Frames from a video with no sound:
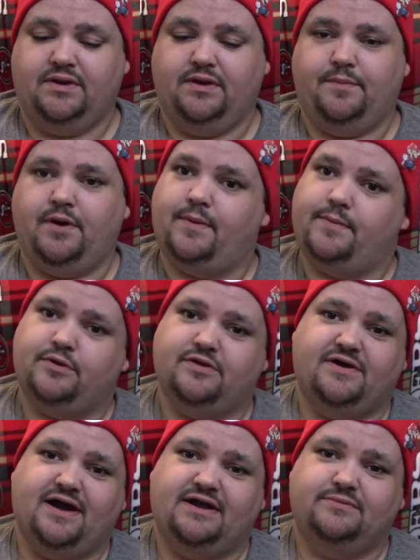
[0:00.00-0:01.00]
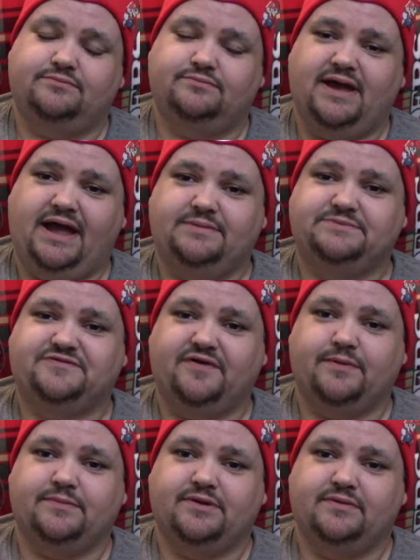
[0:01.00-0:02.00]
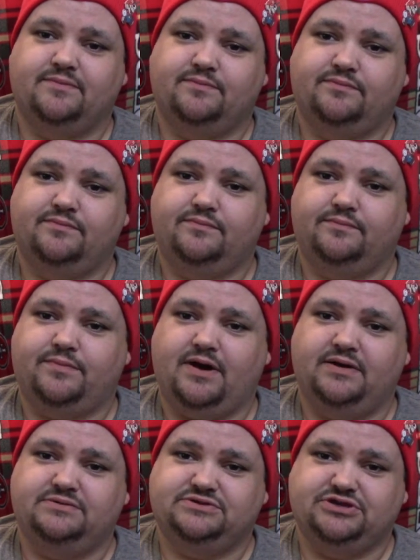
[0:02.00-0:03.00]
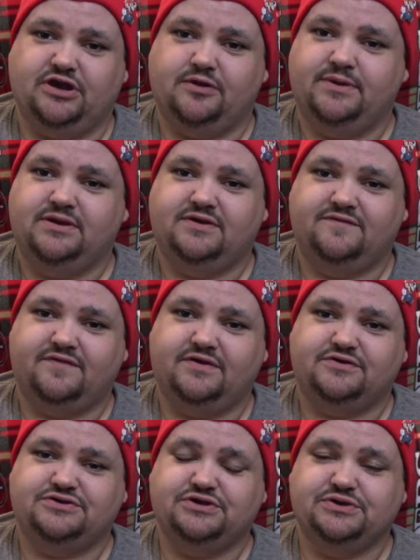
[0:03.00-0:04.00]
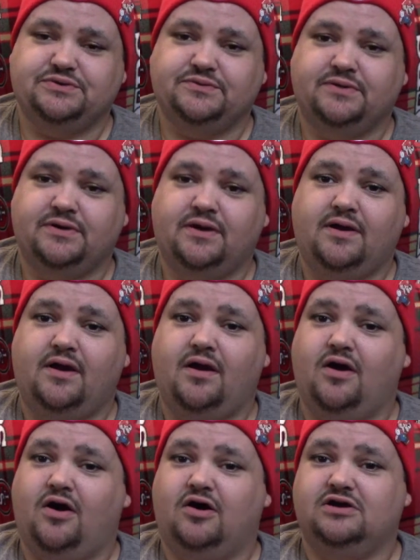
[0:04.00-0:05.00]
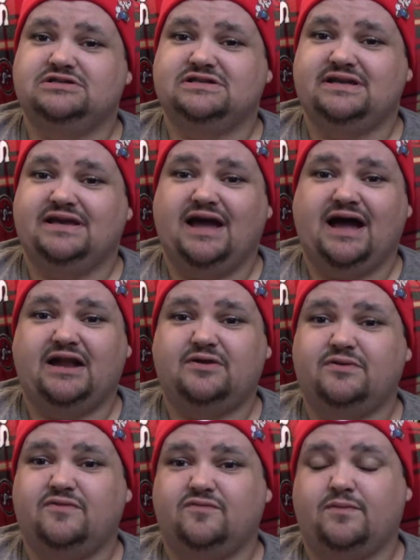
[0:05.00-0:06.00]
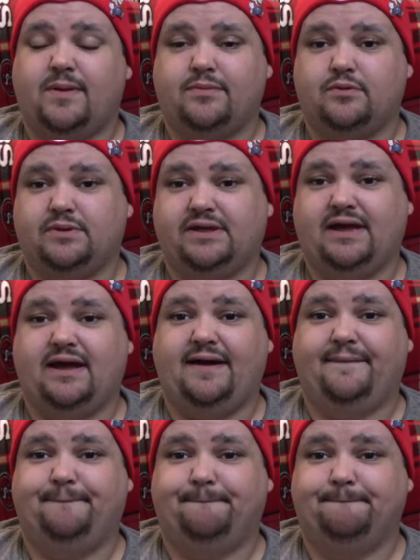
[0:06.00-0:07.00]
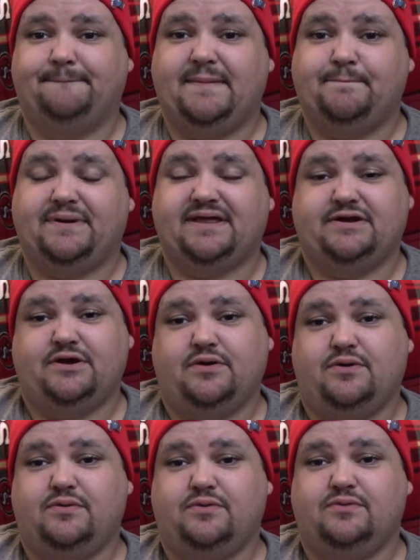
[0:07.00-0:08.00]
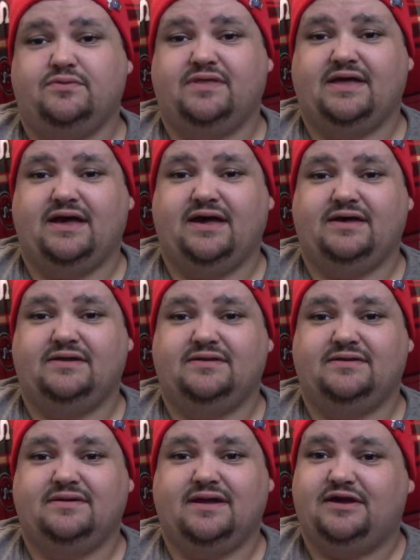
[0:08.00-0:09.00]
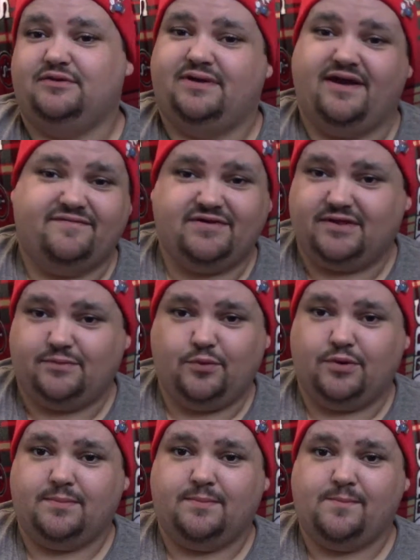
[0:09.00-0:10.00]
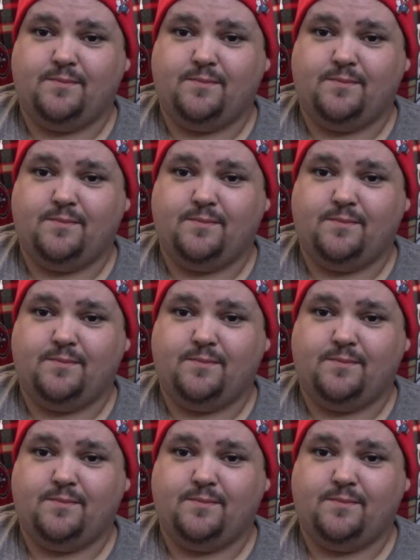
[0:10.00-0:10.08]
He bought my brother Adam, Adam's Family. Bought Jeremy, Defender 2. Honestly, I don't even remember what I got. But I know that I don't have it anymore.